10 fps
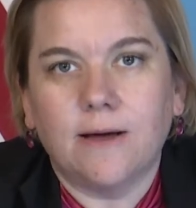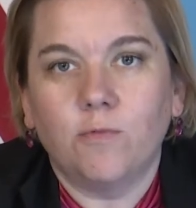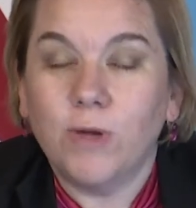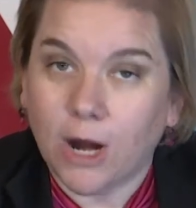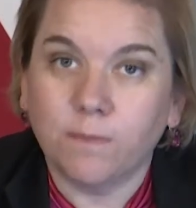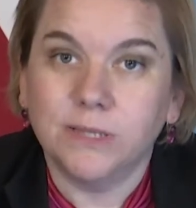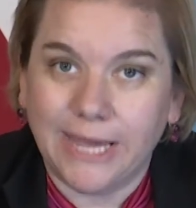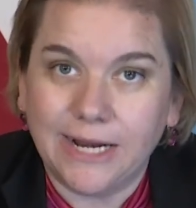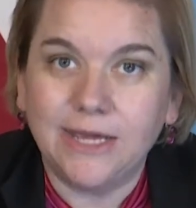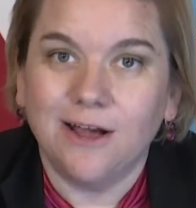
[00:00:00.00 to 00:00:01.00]
We are
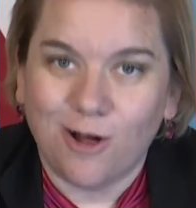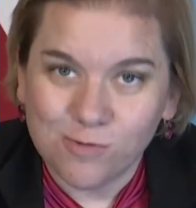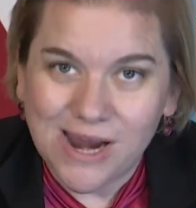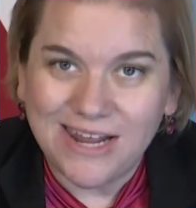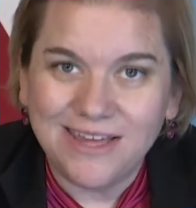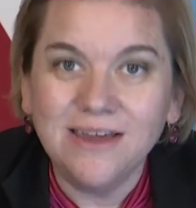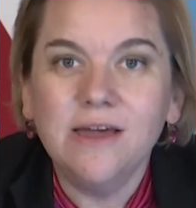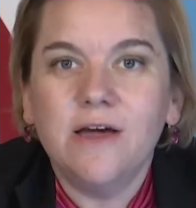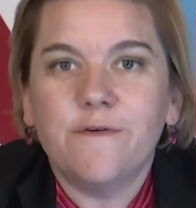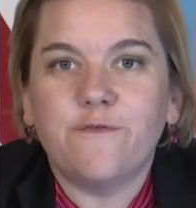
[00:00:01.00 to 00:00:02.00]
planning already
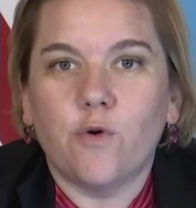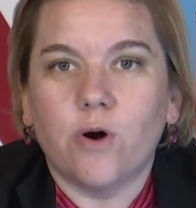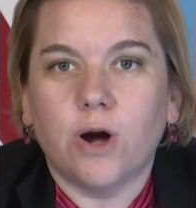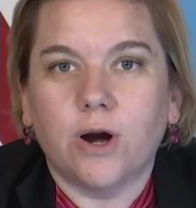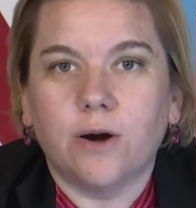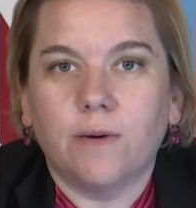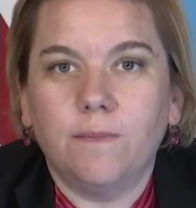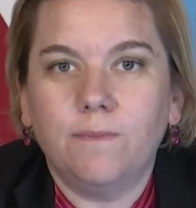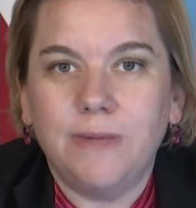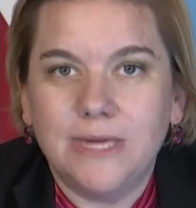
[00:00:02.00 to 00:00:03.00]
for
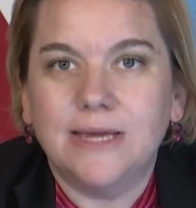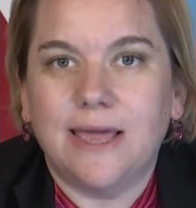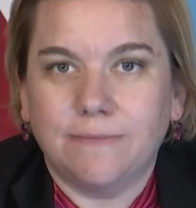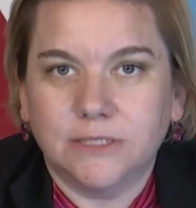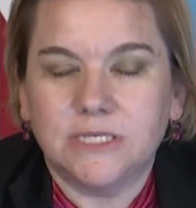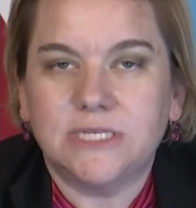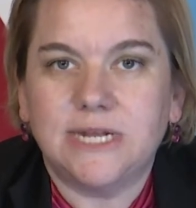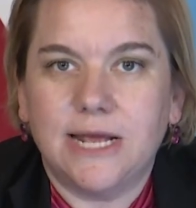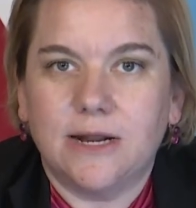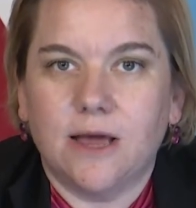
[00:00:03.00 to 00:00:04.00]
being able to
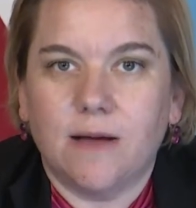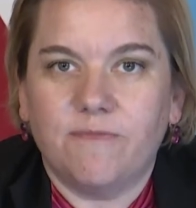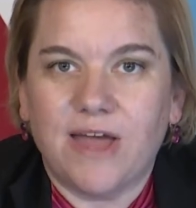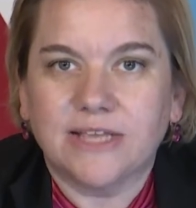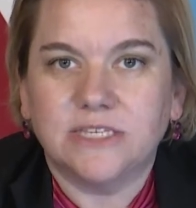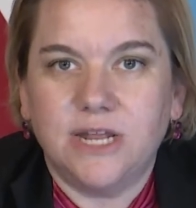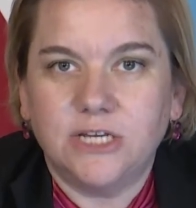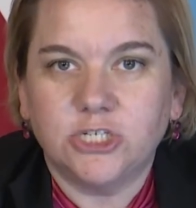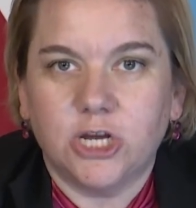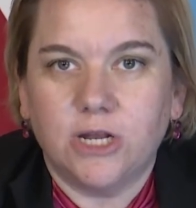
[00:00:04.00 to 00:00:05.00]
stand up
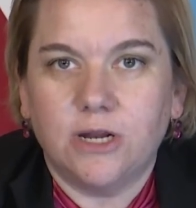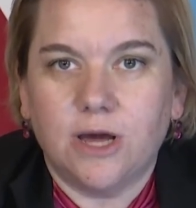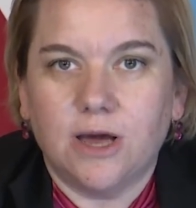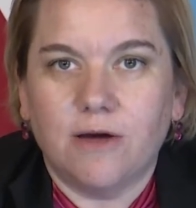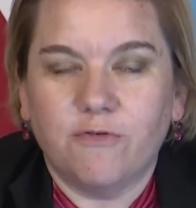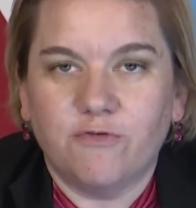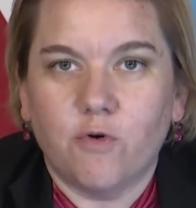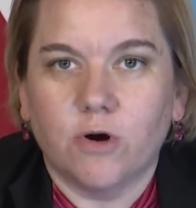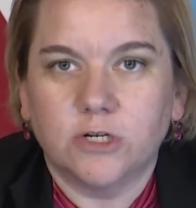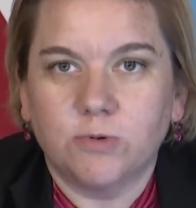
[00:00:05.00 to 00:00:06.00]
vaccination
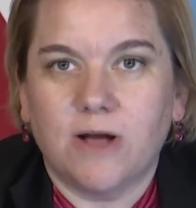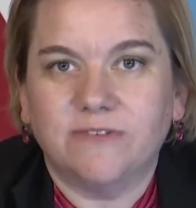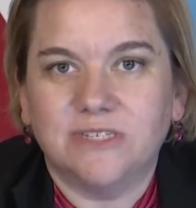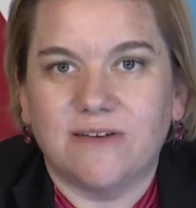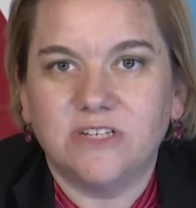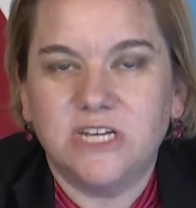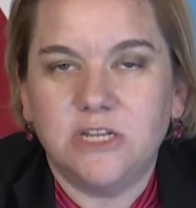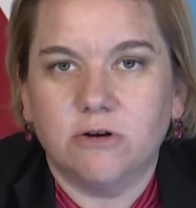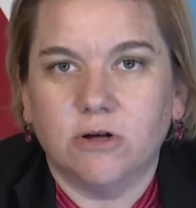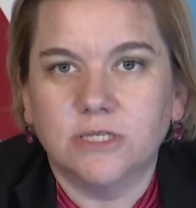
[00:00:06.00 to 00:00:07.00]
for 12 to
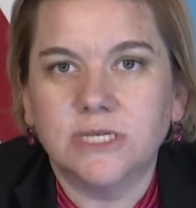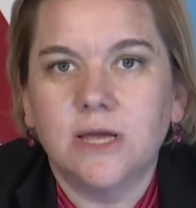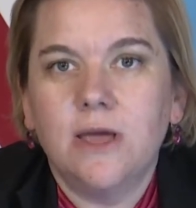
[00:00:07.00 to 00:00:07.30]
17-year-olds.